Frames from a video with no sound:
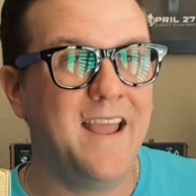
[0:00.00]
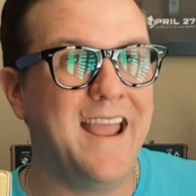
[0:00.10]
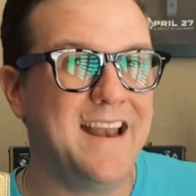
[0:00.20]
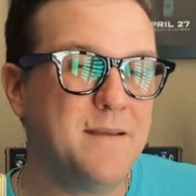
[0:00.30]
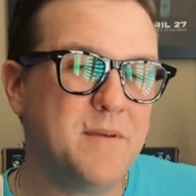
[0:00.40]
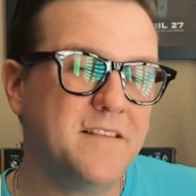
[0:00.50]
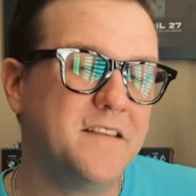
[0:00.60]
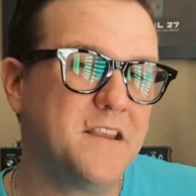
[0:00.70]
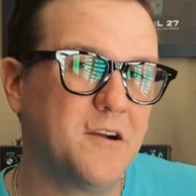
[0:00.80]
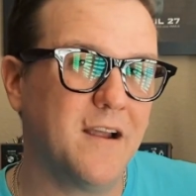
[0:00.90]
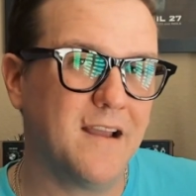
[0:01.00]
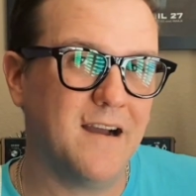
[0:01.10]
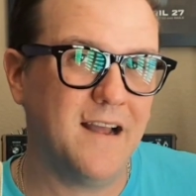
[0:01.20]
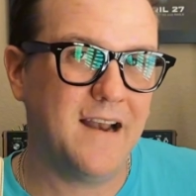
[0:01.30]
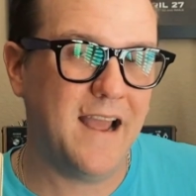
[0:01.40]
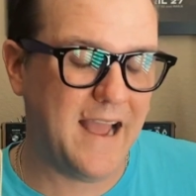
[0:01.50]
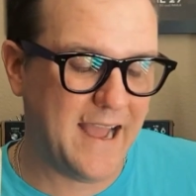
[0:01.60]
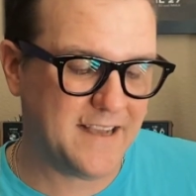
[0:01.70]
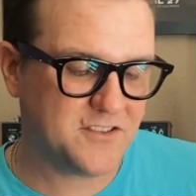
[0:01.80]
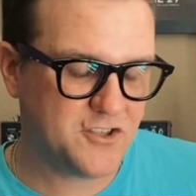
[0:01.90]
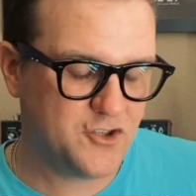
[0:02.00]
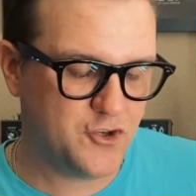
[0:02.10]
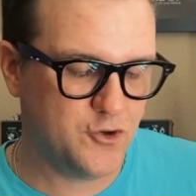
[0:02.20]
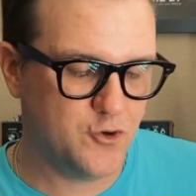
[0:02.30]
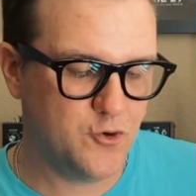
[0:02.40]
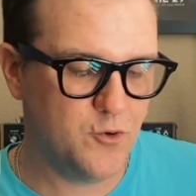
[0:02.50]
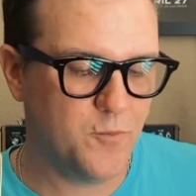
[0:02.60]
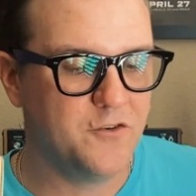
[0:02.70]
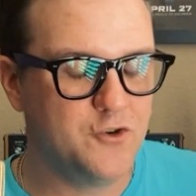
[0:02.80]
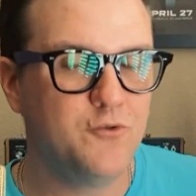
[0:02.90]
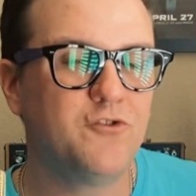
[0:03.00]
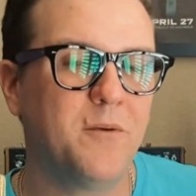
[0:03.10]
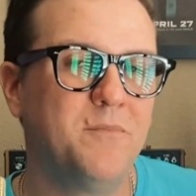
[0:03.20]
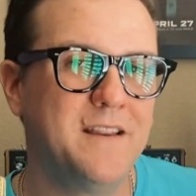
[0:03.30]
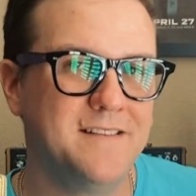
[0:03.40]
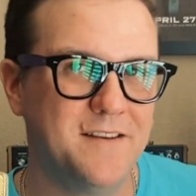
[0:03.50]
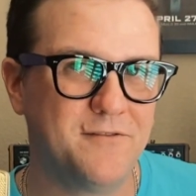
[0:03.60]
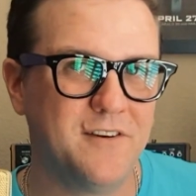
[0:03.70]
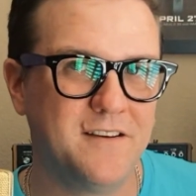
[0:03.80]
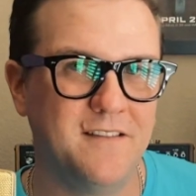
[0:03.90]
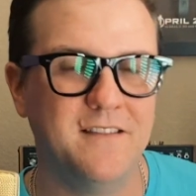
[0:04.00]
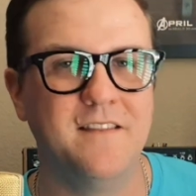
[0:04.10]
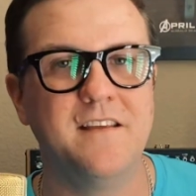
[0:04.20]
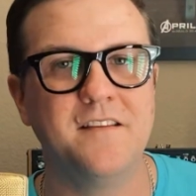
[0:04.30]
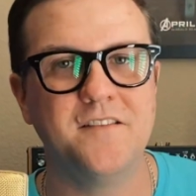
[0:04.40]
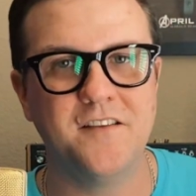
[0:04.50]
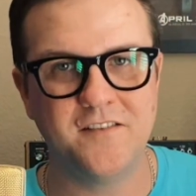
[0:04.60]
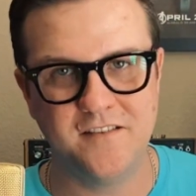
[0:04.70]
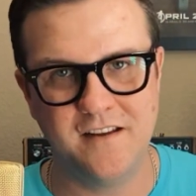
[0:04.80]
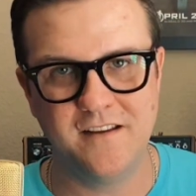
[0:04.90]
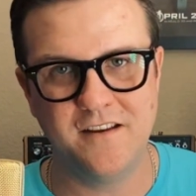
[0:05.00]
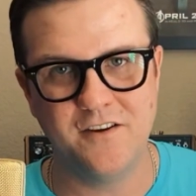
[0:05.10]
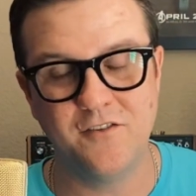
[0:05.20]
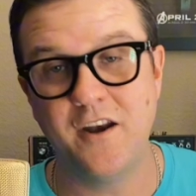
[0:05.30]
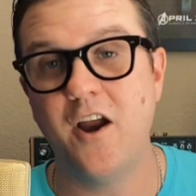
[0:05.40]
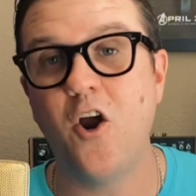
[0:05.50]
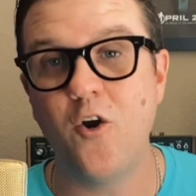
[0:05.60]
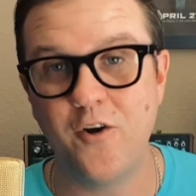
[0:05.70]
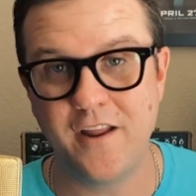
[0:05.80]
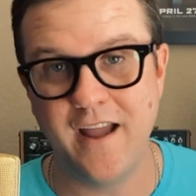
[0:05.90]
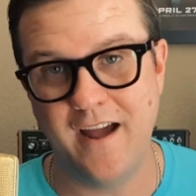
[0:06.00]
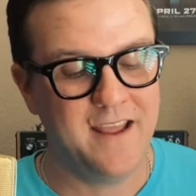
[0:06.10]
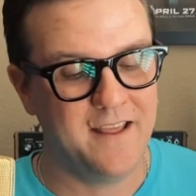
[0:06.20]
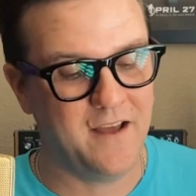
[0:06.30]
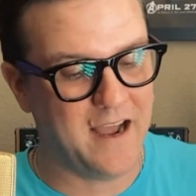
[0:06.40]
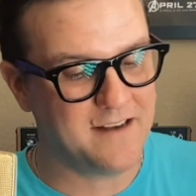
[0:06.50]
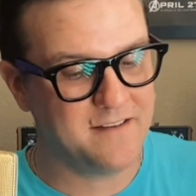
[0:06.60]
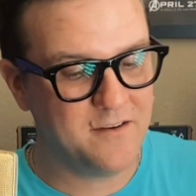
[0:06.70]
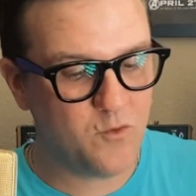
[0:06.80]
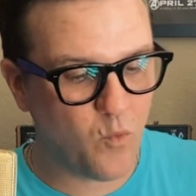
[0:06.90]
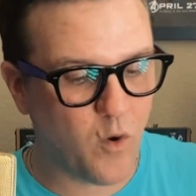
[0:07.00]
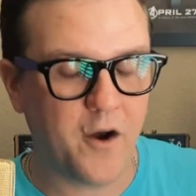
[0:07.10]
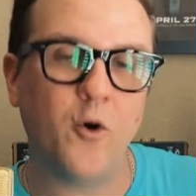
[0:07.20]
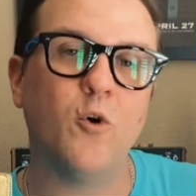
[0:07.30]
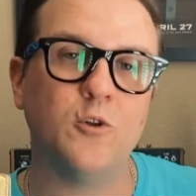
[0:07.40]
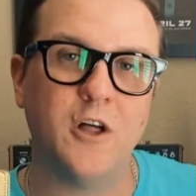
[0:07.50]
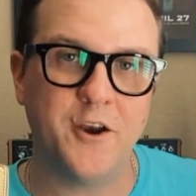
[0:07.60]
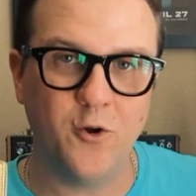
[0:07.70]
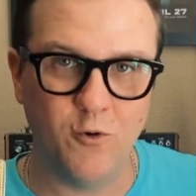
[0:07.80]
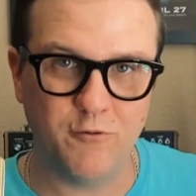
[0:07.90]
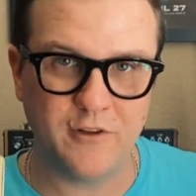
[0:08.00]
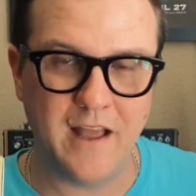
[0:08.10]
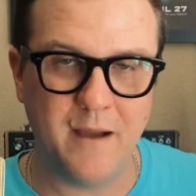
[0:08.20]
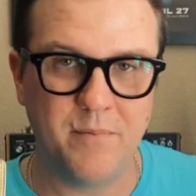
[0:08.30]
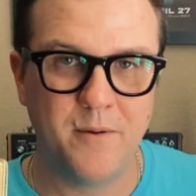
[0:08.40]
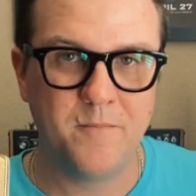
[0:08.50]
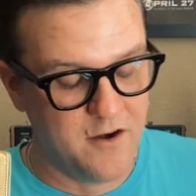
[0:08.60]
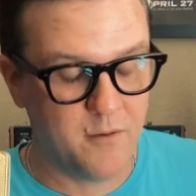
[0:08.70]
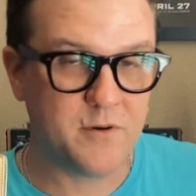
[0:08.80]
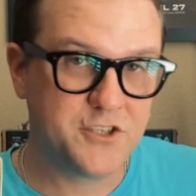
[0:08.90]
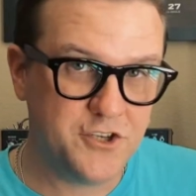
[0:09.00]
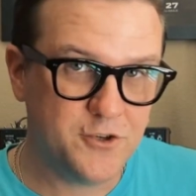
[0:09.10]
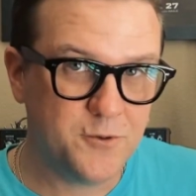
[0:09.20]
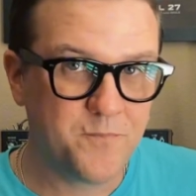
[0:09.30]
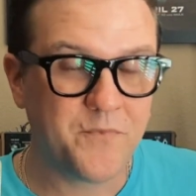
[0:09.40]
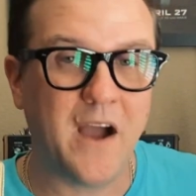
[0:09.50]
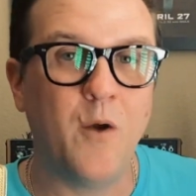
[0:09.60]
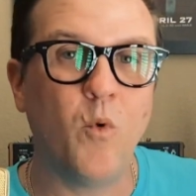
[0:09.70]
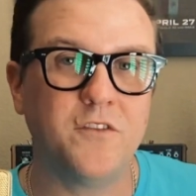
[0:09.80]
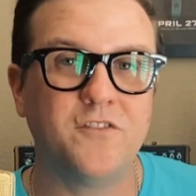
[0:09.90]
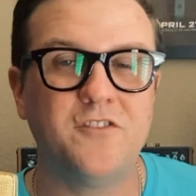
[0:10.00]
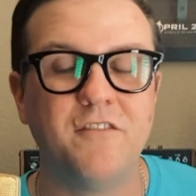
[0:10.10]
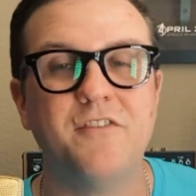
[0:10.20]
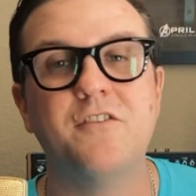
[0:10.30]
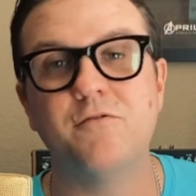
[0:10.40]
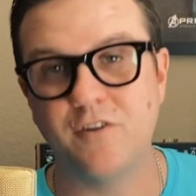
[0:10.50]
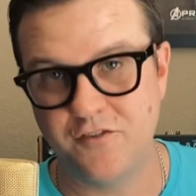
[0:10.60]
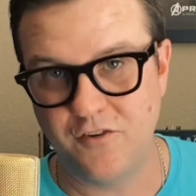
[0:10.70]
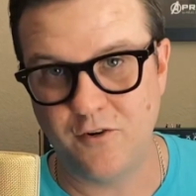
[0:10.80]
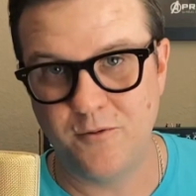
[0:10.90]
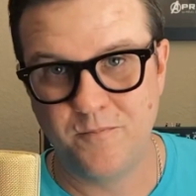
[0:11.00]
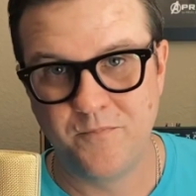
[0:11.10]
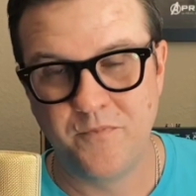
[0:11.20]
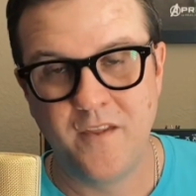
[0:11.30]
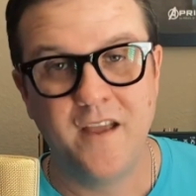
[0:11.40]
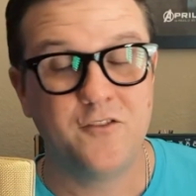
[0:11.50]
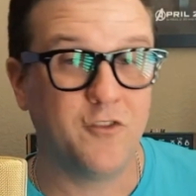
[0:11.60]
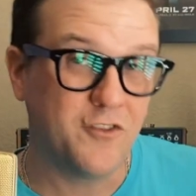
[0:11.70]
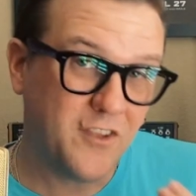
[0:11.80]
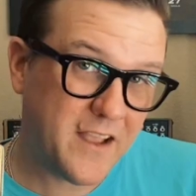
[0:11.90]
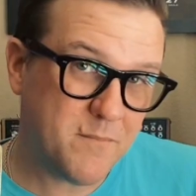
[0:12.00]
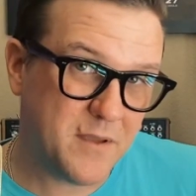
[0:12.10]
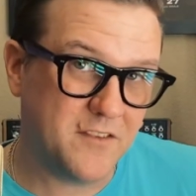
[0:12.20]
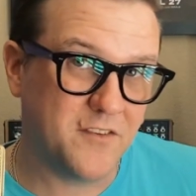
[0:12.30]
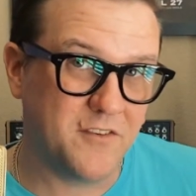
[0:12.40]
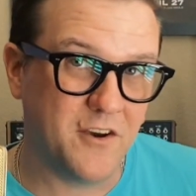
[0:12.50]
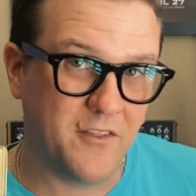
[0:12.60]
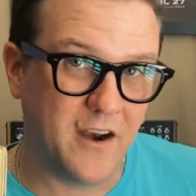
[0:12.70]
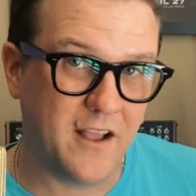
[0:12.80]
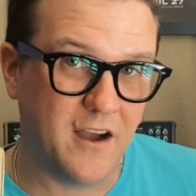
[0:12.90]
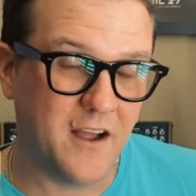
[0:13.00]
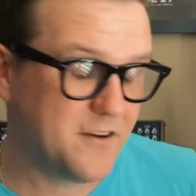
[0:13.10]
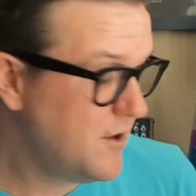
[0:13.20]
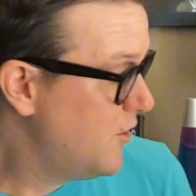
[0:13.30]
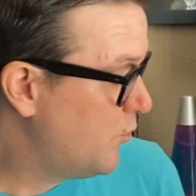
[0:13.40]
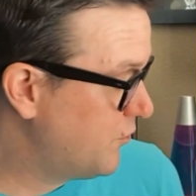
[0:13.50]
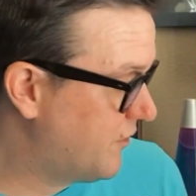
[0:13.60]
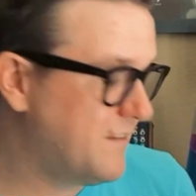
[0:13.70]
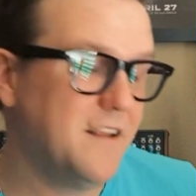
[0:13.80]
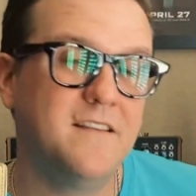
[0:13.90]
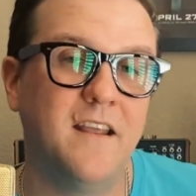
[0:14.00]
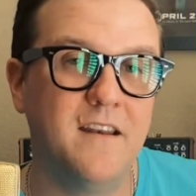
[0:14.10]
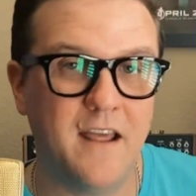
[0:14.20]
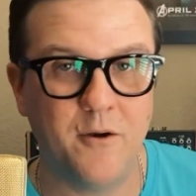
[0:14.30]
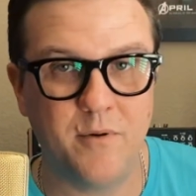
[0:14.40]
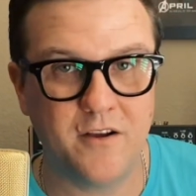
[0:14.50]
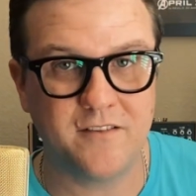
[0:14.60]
any piece of gear I got has to do something different than the existing gear that I already have. I didn't want a whole lot of overlap. Number two, I want stuff that's versatile. So the second piece of gear that I got was the 1010 Nanobox